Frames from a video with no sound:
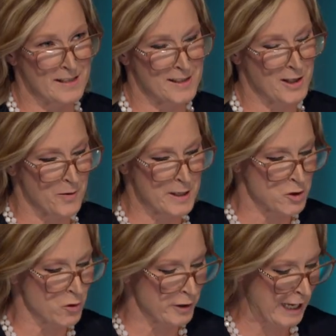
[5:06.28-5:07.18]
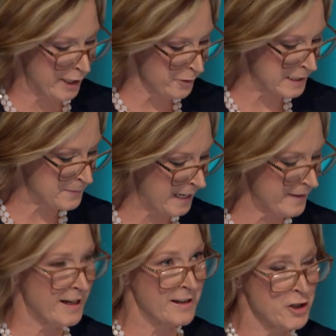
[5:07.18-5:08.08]
is so extraordinary, how do you explain
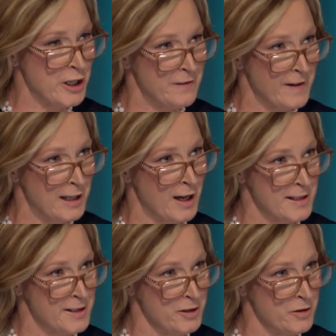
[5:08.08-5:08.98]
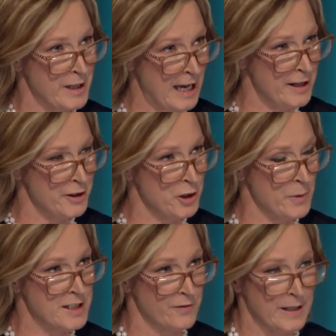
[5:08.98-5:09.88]
that our chief allies, the UK and the
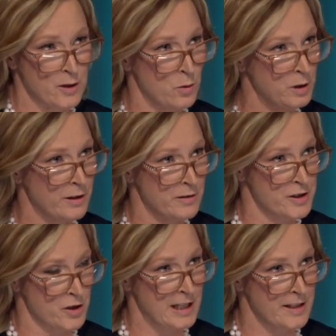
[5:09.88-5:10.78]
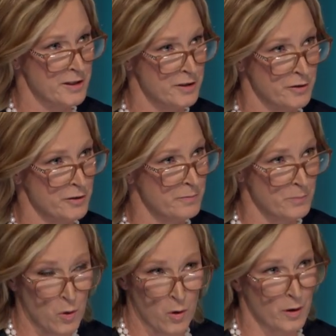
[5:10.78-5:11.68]
US, have been calling on Australia to do
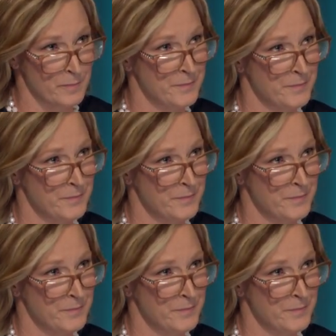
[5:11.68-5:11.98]
more?